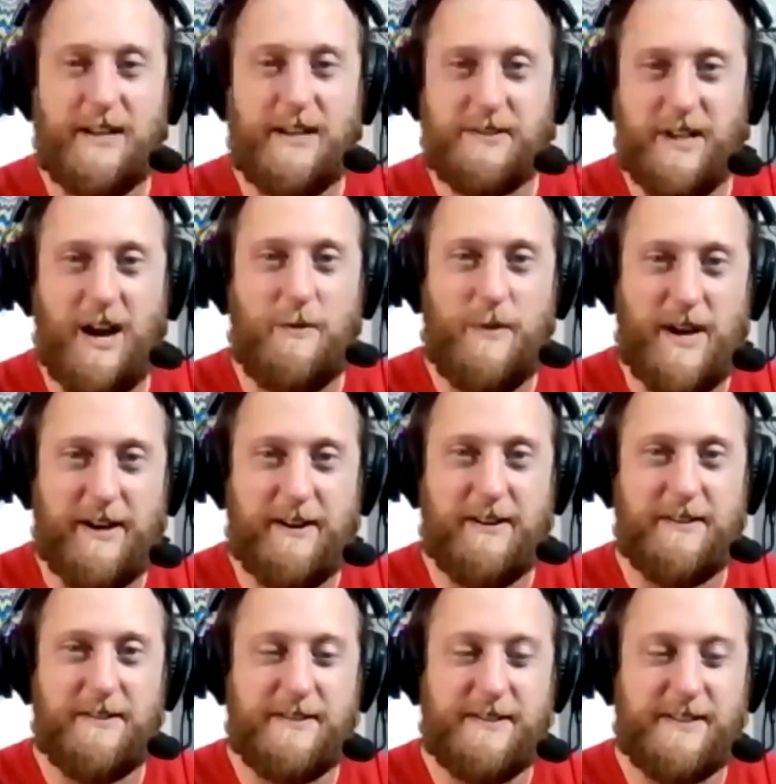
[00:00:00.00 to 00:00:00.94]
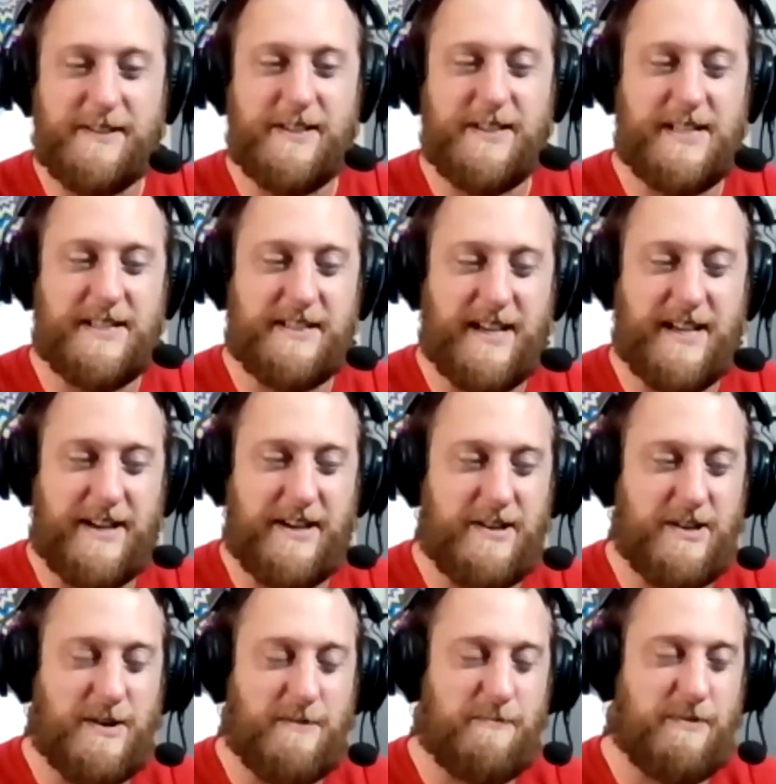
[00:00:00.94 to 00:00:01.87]
is our records? Is
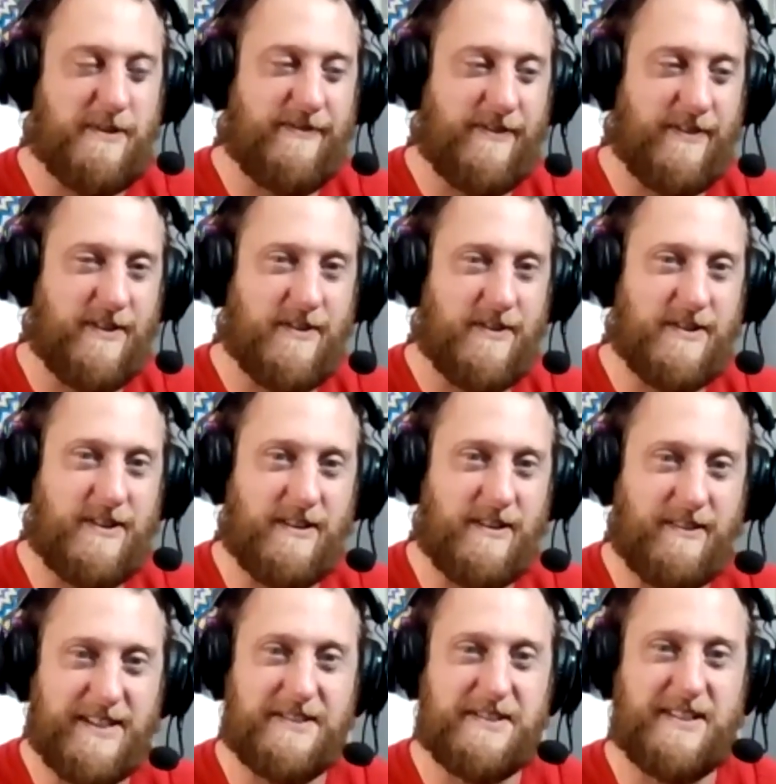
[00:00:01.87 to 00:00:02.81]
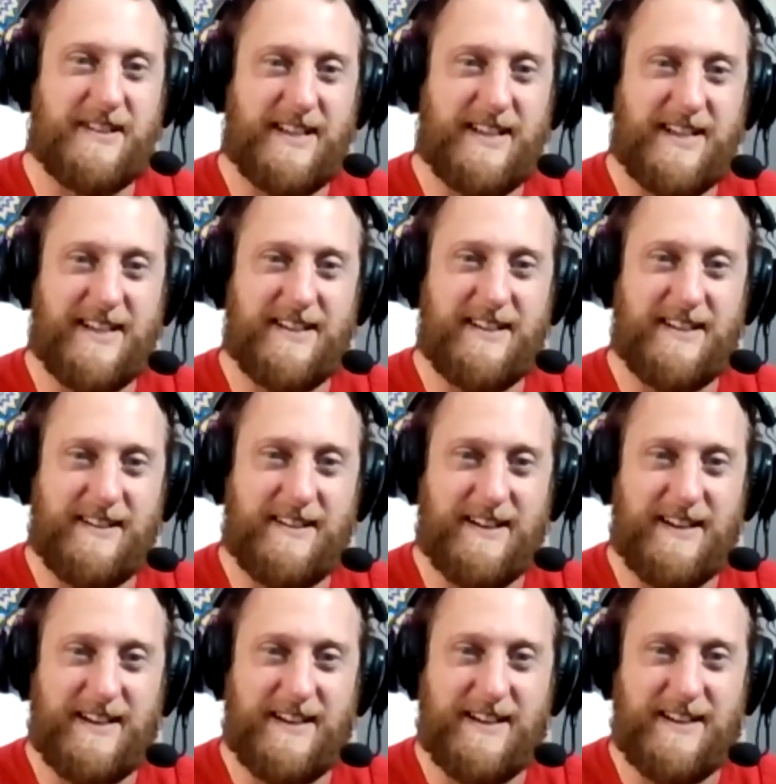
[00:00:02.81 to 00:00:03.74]
that your preferred
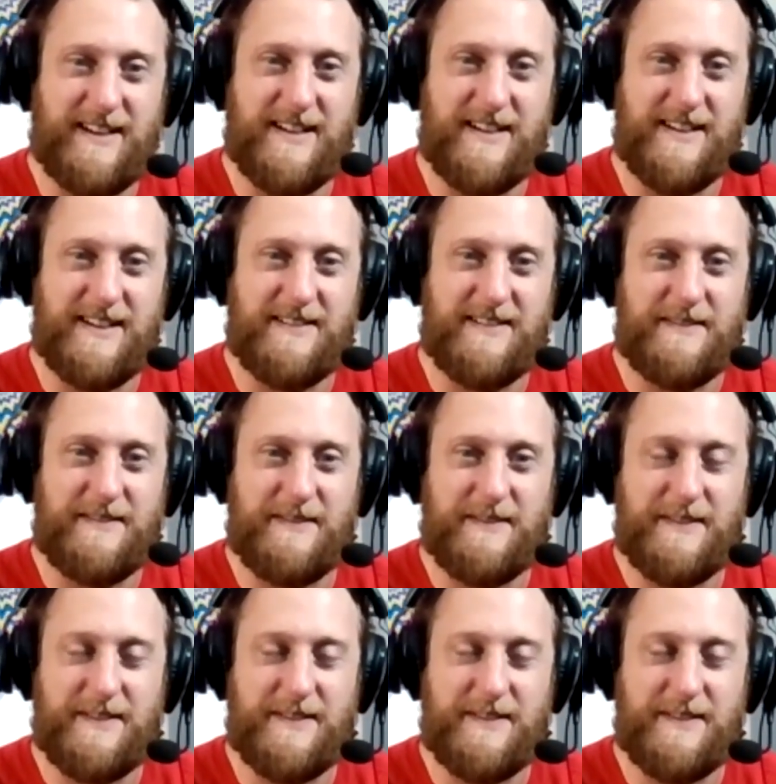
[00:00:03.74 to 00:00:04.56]
listening? Uh...